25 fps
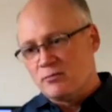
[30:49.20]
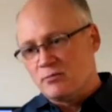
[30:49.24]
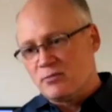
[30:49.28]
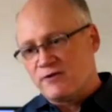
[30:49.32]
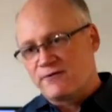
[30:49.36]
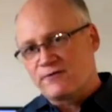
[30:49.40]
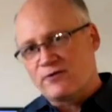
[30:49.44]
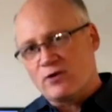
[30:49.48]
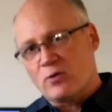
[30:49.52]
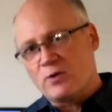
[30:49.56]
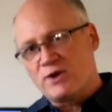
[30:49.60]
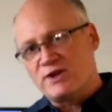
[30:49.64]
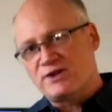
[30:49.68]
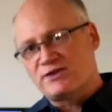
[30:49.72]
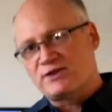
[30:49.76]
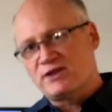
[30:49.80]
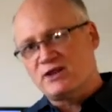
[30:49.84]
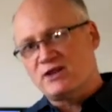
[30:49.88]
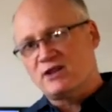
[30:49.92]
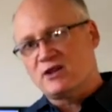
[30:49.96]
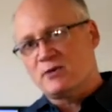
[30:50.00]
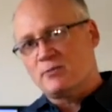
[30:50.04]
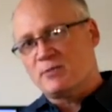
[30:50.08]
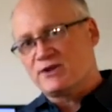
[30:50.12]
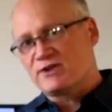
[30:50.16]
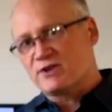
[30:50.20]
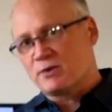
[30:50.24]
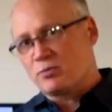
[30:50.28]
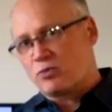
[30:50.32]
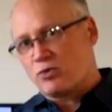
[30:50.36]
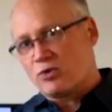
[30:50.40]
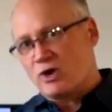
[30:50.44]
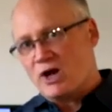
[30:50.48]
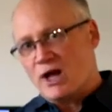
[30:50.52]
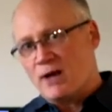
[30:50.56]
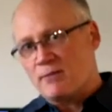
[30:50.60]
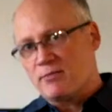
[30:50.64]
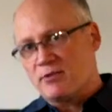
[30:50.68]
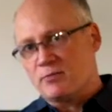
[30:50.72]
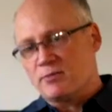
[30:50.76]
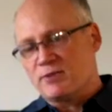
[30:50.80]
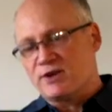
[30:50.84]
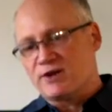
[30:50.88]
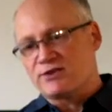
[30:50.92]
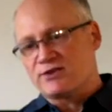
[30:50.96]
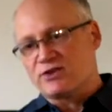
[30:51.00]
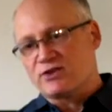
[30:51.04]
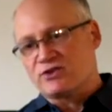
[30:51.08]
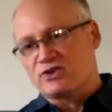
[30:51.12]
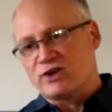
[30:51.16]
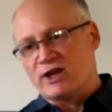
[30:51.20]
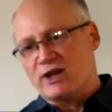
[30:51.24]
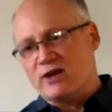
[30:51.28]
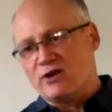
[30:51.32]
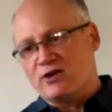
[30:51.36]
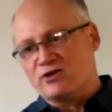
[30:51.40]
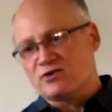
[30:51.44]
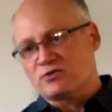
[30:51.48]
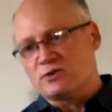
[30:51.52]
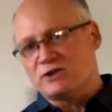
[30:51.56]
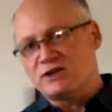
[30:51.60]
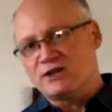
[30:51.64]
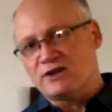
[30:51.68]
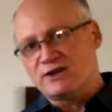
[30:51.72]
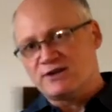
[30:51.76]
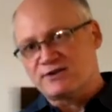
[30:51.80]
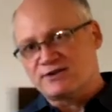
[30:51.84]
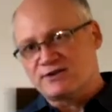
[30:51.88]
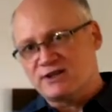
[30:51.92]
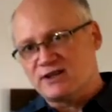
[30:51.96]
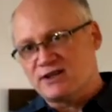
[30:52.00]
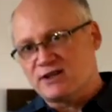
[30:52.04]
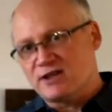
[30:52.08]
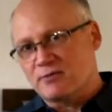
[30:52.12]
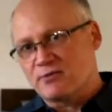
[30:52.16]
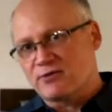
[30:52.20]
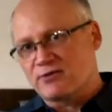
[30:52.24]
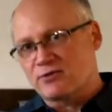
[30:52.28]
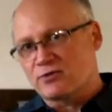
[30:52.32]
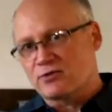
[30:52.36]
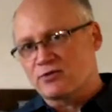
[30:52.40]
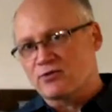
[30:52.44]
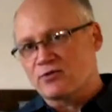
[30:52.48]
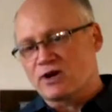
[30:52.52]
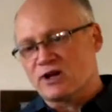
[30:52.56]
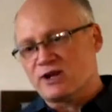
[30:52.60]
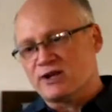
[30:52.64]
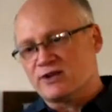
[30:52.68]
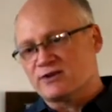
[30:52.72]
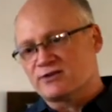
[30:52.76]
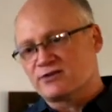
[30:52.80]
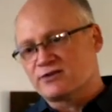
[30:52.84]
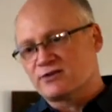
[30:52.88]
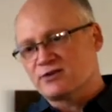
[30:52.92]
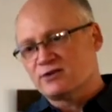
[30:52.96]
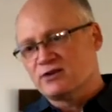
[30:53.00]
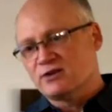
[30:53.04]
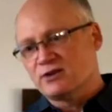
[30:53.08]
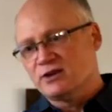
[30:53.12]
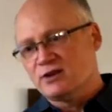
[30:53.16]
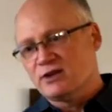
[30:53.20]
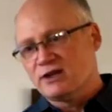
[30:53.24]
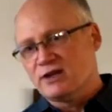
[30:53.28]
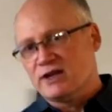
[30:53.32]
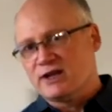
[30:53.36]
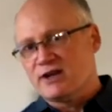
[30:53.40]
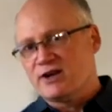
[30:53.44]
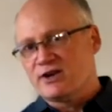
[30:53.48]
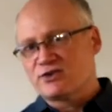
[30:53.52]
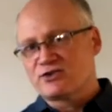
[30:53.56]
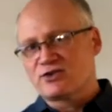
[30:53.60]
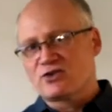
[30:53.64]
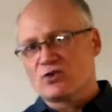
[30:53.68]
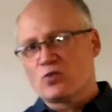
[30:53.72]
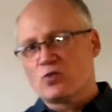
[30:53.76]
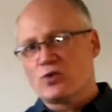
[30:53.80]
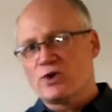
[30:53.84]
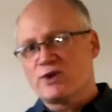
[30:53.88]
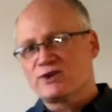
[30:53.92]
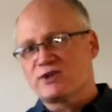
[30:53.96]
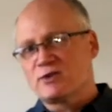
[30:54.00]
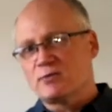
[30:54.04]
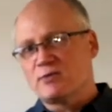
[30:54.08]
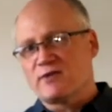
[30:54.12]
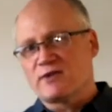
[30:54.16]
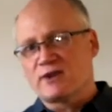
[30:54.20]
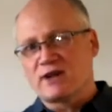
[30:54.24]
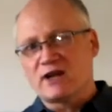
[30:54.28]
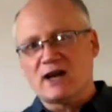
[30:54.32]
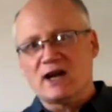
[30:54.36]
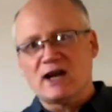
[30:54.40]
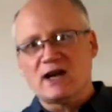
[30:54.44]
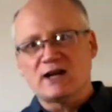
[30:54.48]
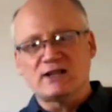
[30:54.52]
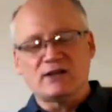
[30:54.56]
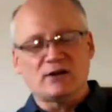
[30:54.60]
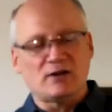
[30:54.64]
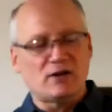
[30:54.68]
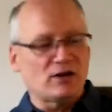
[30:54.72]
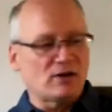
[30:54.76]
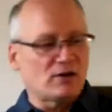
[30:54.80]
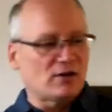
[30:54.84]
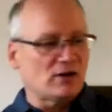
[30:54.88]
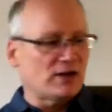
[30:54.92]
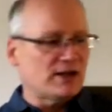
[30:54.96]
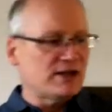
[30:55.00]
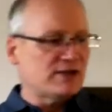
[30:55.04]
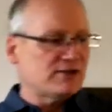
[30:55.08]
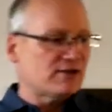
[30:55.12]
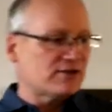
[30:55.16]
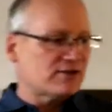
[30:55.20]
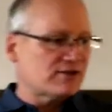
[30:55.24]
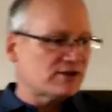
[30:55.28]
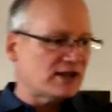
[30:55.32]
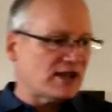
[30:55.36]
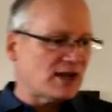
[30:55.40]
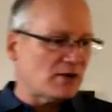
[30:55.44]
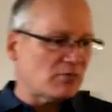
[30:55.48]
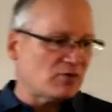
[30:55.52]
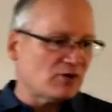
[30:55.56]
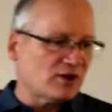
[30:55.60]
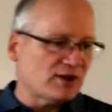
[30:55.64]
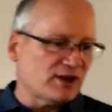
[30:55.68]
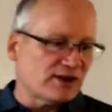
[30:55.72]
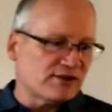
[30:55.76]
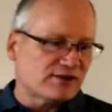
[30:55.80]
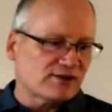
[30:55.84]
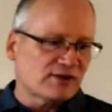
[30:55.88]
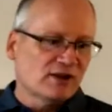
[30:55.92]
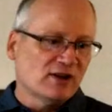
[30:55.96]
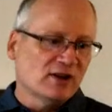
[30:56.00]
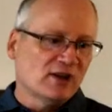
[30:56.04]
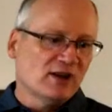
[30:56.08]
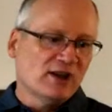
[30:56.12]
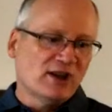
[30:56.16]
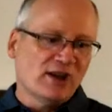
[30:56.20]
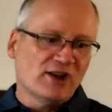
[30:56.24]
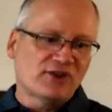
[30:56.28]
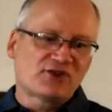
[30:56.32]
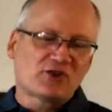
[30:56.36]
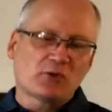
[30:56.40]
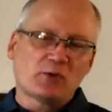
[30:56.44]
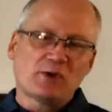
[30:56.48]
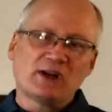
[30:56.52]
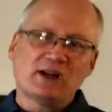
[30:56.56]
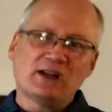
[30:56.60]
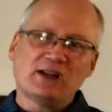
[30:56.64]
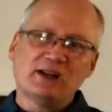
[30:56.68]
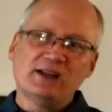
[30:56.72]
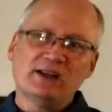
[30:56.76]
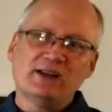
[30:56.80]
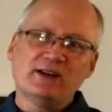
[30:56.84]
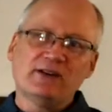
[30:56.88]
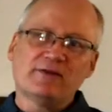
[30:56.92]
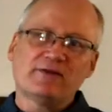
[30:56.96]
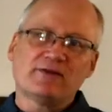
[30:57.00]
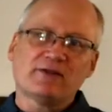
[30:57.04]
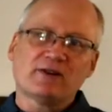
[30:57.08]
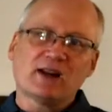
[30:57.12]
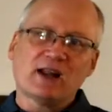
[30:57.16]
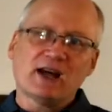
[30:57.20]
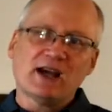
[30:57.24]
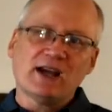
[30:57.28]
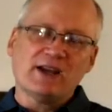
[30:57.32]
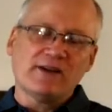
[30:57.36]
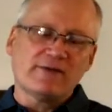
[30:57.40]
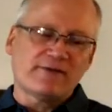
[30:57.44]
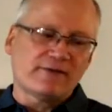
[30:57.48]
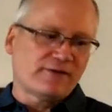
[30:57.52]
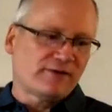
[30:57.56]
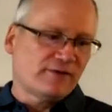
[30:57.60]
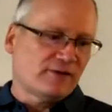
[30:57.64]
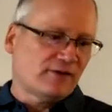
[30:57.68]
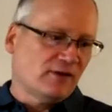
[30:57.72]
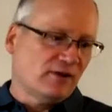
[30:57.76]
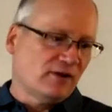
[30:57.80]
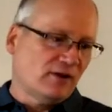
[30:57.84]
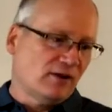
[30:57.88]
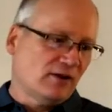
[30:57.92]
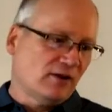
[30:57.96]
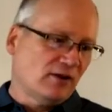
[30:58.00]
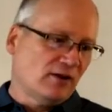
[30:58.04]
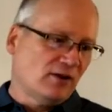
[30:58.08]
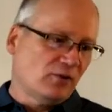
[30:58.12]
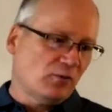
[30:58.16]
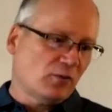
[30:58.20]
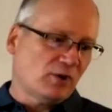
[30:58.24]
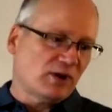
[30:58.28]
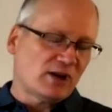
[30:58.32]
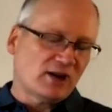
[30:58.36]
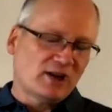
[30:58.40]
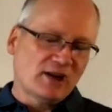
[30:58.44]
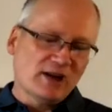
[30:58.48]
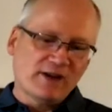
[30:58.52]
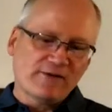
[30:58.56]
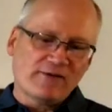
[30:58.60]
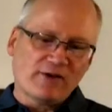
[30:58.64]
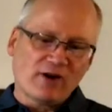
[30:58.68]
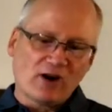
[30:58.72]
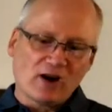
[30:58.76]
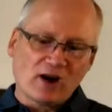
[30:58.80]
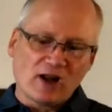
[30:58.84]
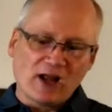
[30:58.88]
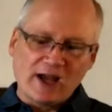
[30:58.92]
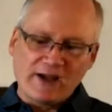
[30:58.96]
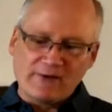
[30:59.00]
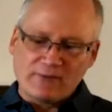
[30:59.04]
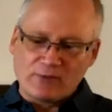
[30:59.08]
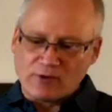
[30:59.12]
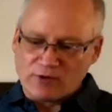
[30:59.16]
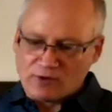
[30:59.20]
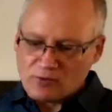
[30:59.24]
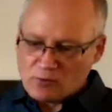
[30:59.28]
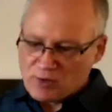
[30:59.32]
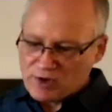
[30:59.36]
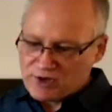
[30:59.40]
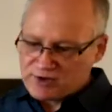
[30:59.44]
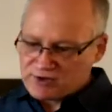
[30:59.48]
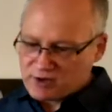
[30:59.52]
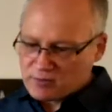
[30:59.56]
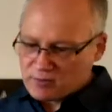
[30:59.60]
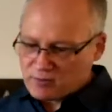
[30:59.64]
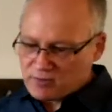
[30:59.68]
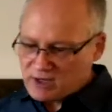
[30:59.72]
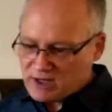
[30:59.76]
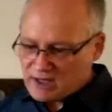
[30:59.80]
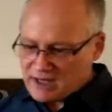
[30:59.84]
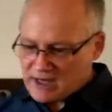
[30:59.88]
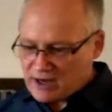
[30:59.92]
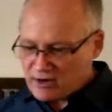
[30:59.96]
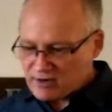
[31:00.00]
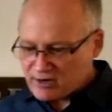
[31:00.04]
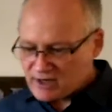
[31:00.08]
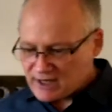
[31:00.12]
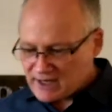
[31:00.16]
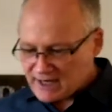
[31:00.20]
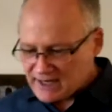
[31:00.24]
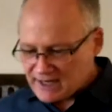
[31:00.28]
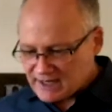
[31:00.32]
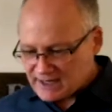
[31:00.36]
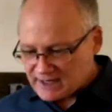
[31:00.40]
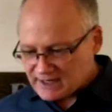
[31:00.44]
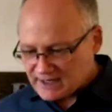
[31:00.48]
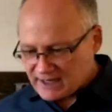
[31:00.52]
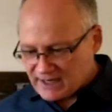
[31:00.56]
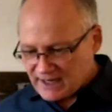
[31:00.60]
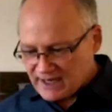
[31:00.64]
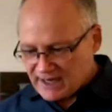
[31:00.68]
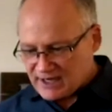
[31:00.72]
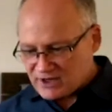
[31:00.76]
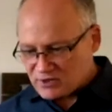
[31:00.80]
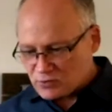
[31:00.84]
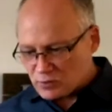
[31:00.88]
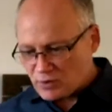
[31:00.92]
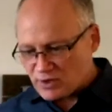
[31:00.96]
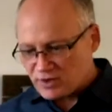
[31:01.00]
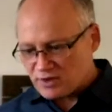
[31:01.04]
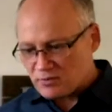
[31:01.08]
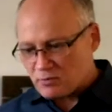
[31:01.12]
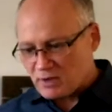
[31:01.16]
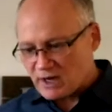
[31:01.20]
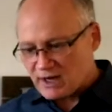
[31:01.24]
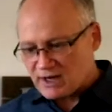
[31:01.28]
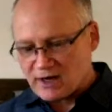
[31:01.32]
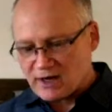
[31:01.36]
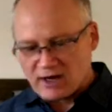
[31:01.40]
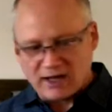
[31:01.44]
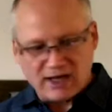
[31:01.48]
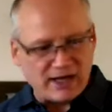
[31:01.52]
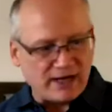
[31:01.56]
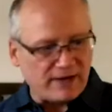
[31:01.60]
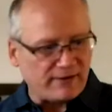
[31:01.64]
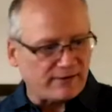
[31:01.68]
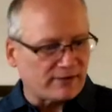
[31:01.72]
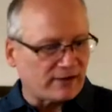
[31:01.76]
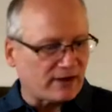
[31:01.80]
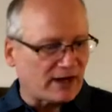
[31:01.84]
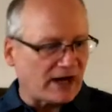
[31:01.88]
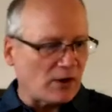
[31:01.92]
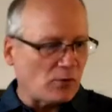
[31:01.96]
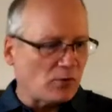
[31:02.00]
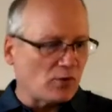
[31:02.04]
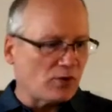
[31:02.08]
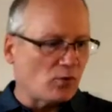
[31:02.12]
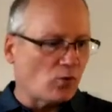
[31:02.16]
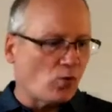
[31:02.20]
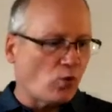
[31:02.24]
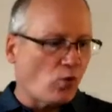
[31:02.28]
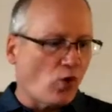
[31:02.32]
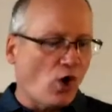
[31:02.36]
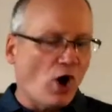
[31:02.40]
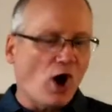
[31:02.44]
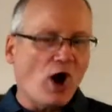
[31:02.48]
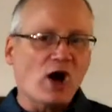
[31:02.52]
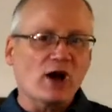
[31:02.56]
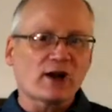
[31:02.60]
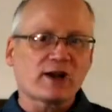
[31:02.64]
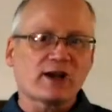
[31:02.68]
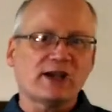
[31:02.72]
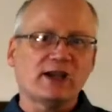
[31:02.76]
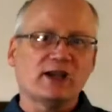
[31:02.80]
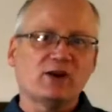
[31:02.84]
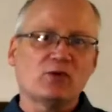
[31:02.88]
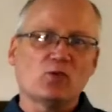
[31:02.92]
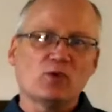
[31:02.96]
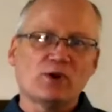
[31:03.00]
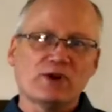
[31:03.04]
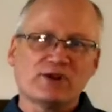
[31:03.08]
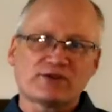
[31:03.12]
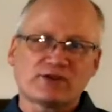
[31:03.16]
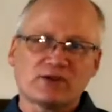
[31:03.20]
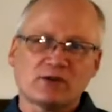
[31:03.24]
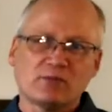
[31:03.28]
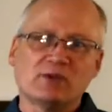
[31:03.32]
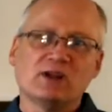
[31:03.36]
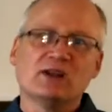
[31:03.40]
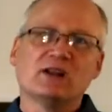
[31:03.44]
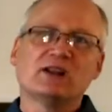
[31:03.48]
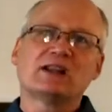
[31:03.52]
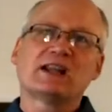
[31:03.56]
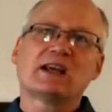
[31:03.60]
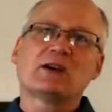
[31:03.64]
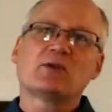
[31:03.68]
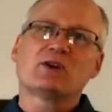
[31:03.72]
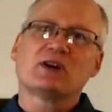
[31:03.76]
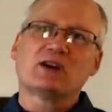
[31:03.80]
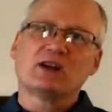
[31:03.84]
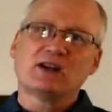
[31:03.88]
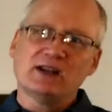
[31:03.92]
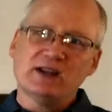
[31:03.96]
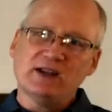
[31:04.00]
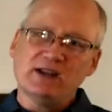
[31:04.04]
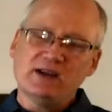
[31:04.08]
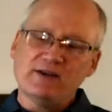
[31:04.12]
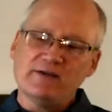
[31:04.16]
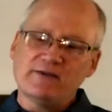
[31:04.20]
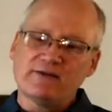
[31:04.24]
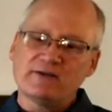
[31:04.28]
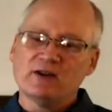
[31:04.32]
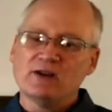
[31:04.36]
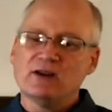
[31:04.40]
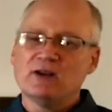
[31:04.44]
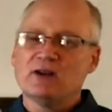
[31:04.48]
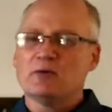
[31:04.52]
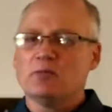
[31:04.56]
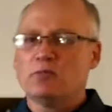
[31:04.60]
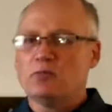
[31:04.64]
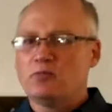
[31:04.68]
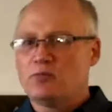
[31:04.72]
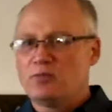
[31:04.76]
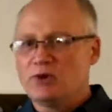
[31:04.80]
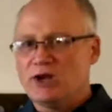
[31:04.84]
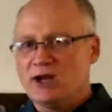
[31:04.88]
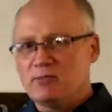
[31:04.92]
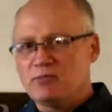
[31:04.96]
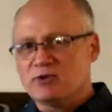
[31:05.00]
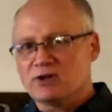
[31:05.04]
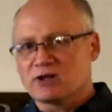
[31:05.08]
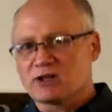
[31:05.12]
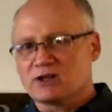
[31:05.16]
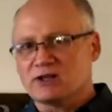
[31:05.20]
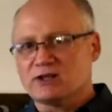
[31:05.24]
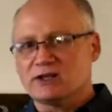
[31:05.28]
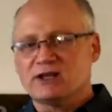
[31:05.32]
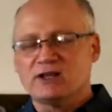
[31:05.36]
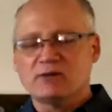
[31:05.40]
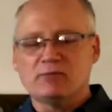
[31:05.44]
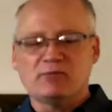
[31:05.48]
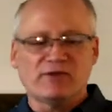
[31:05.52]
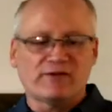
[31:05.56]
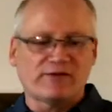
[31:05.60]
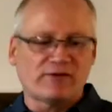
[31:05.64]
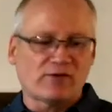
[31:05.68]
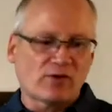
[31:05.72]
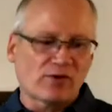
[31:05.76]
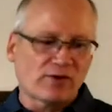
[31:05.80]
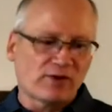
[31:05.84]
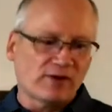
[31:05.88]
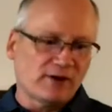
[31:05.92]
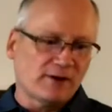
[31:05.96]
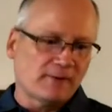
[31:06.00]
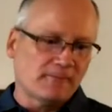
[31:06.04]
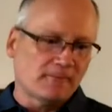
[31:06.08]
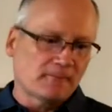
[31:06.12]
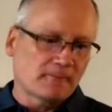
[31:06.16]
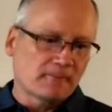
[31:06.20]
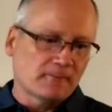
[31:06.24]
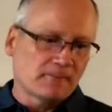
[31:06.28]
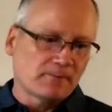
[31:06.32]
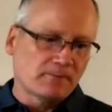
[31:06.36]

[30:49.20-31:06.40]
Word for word: Before we see them as a problem and as a challenge, we need to see them through grace. And it is the wisdom of God that leads us to that place. And so we live life. We live our life with wisdom. How can I engage with life? That I would walk in wisdom, that I would live biblically before them.